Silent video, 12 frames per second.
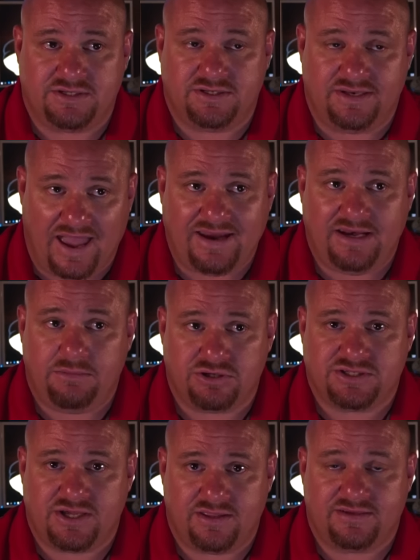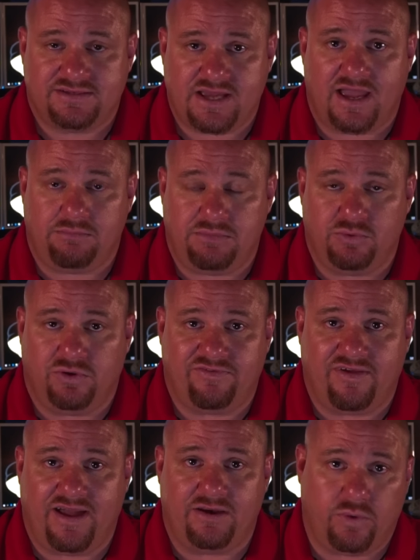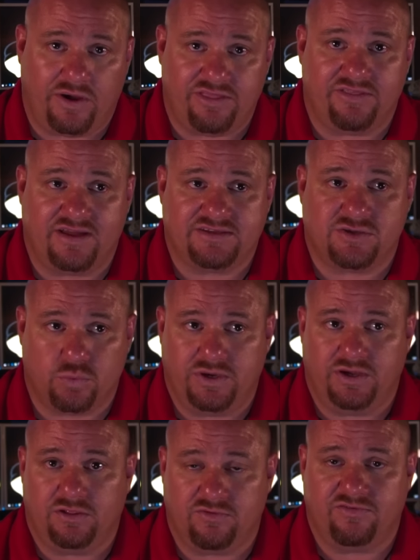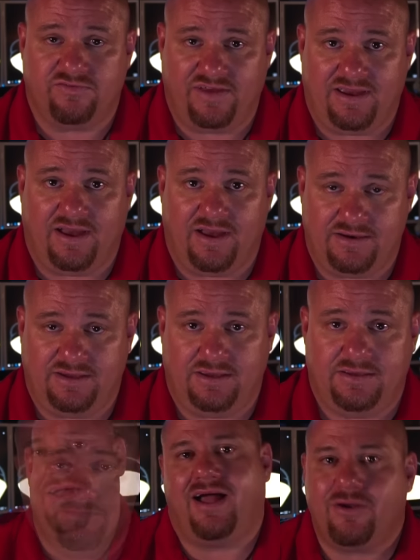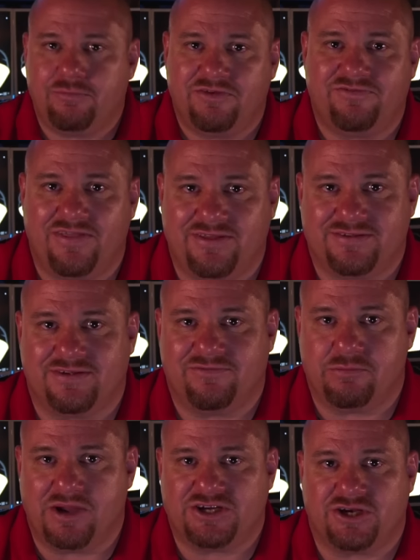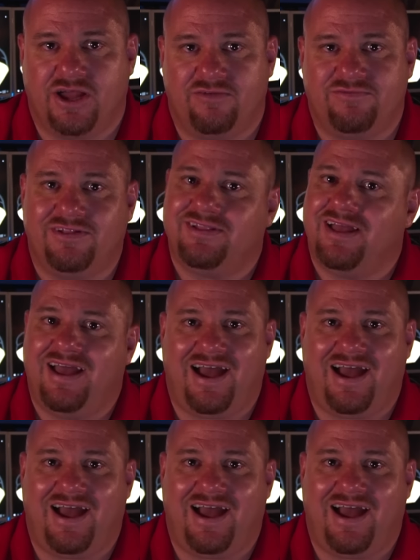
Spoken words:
90% of the time you will find whether that's a real or fake ID. I hope you found this information helpful.